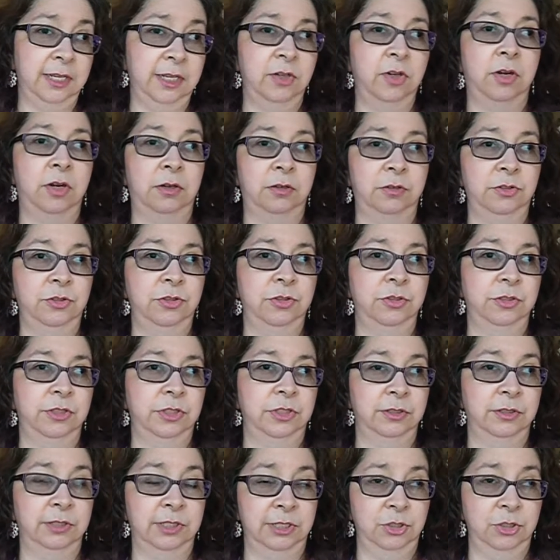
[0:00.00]
that can alter
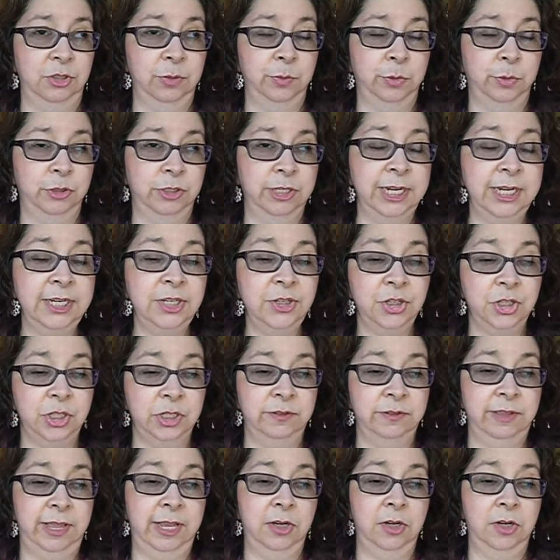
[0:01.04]
your
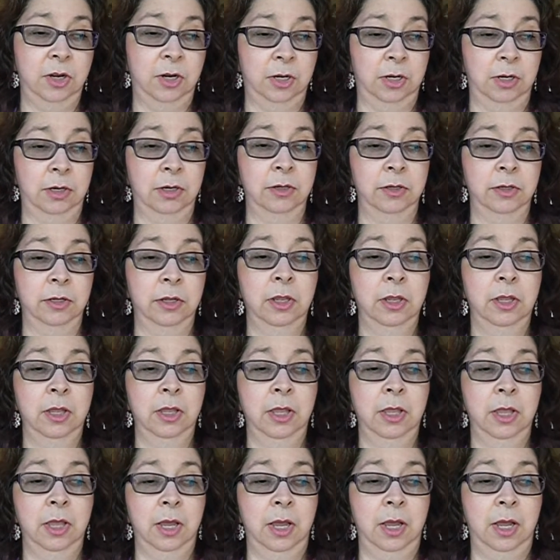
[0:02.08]
interpretation of that card.
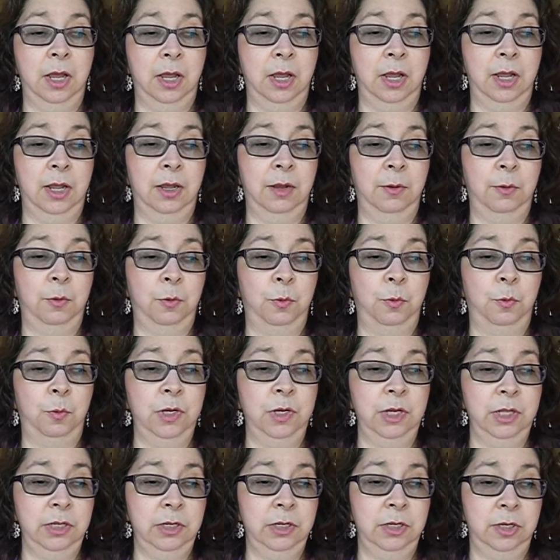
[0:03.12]

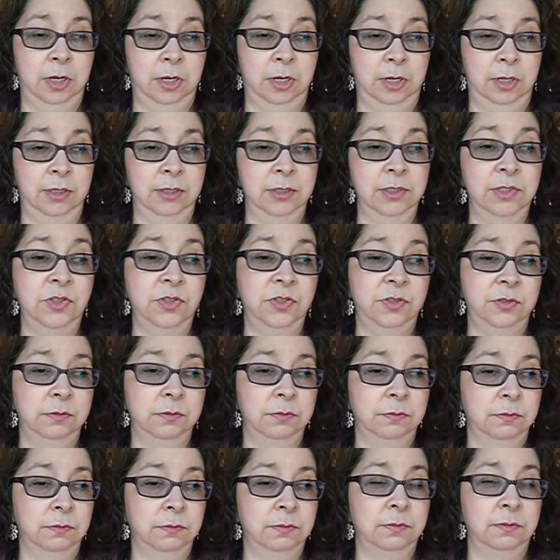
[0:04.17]
One of the
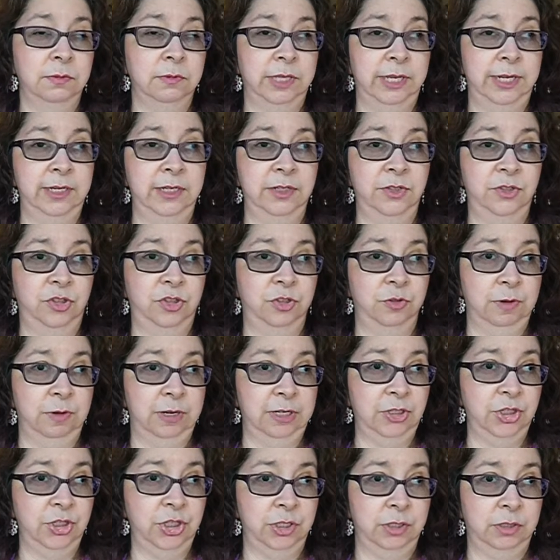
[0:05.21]
cards that is
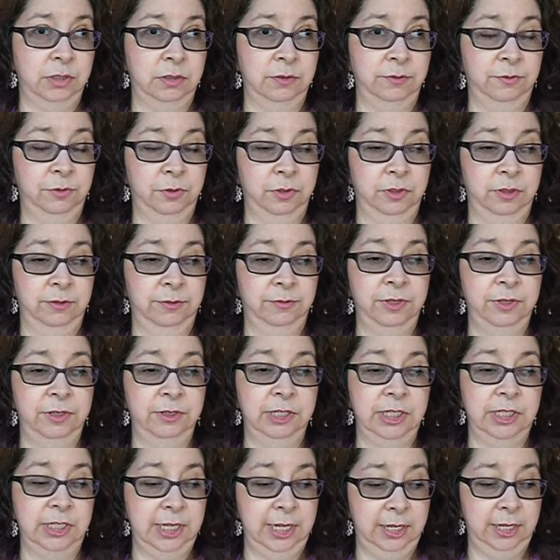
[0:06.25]
directional for the
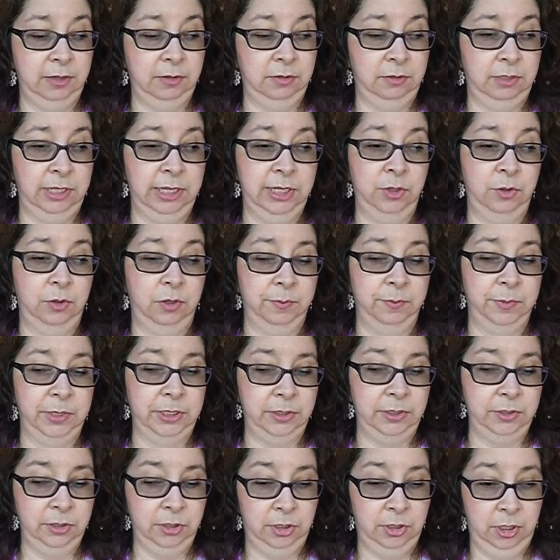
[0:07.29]
Fairy Tale
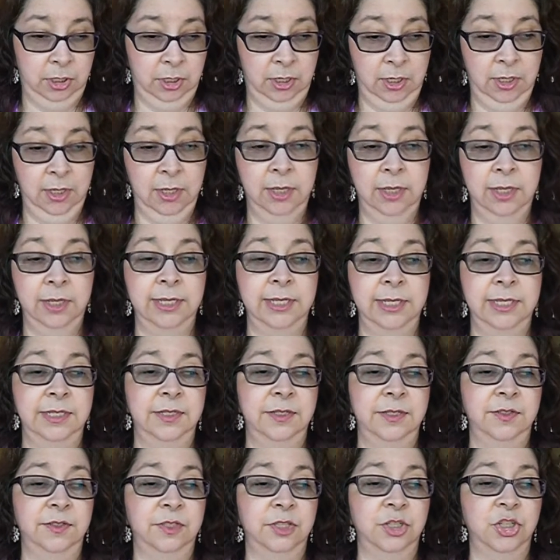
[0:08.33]
Lenormand
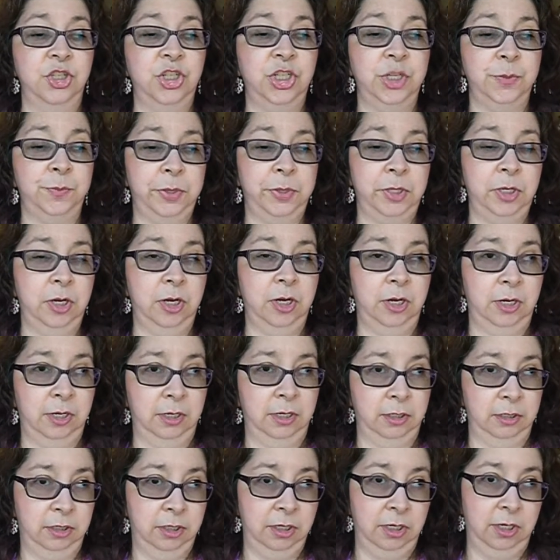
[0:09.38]
is the ship
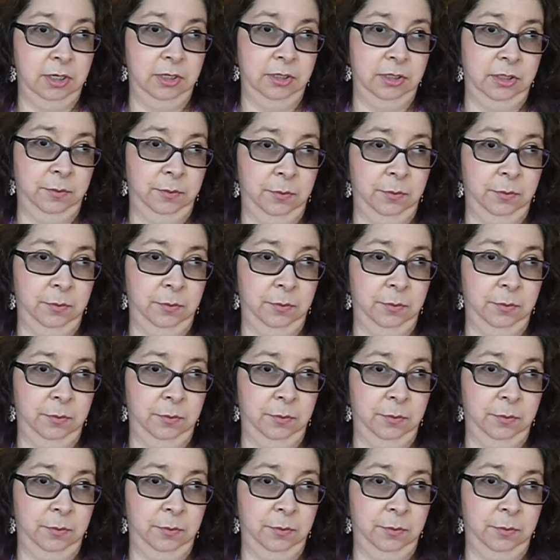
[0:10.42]
card, card